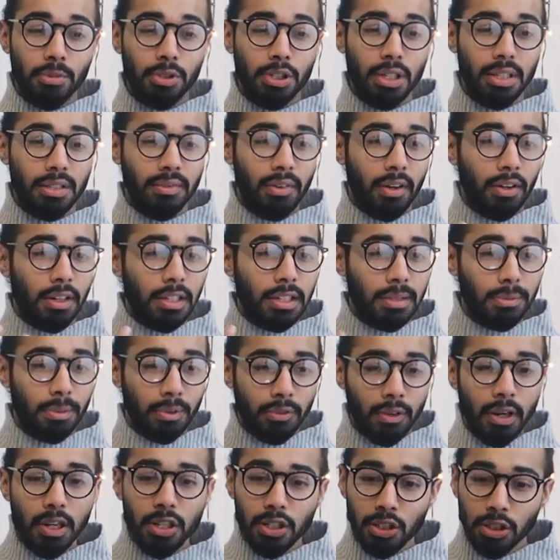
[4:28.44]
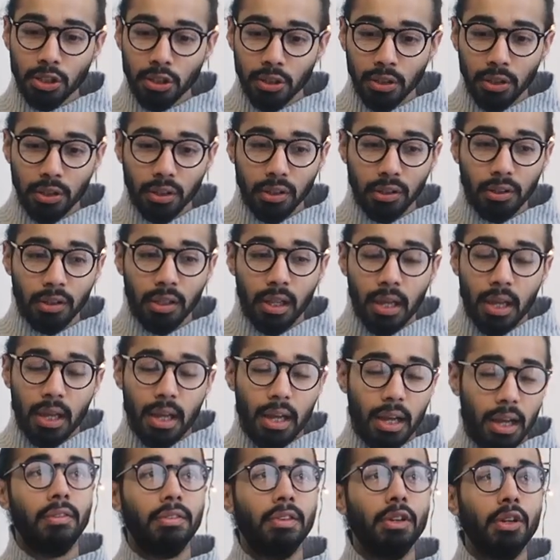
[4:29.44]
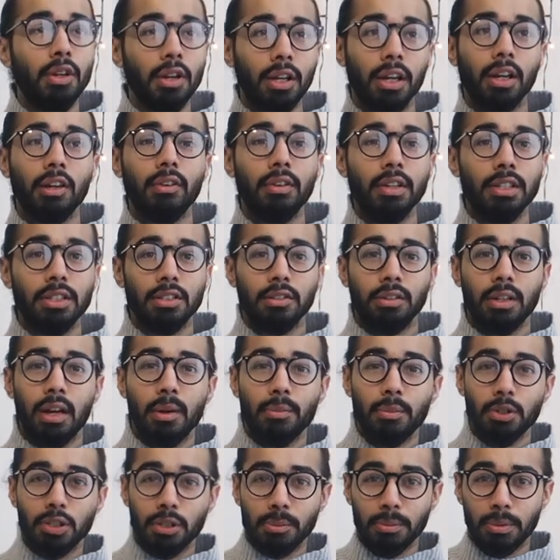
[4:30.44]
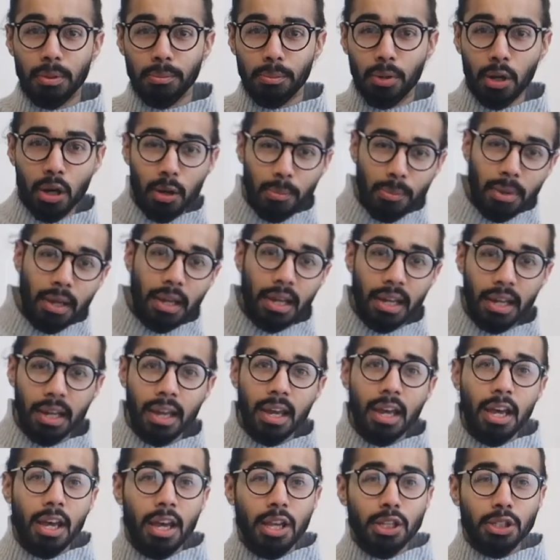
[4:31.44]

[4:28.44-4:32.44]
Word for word: She's very inspirational. If you look at her Instagram, which I'm going to pop here,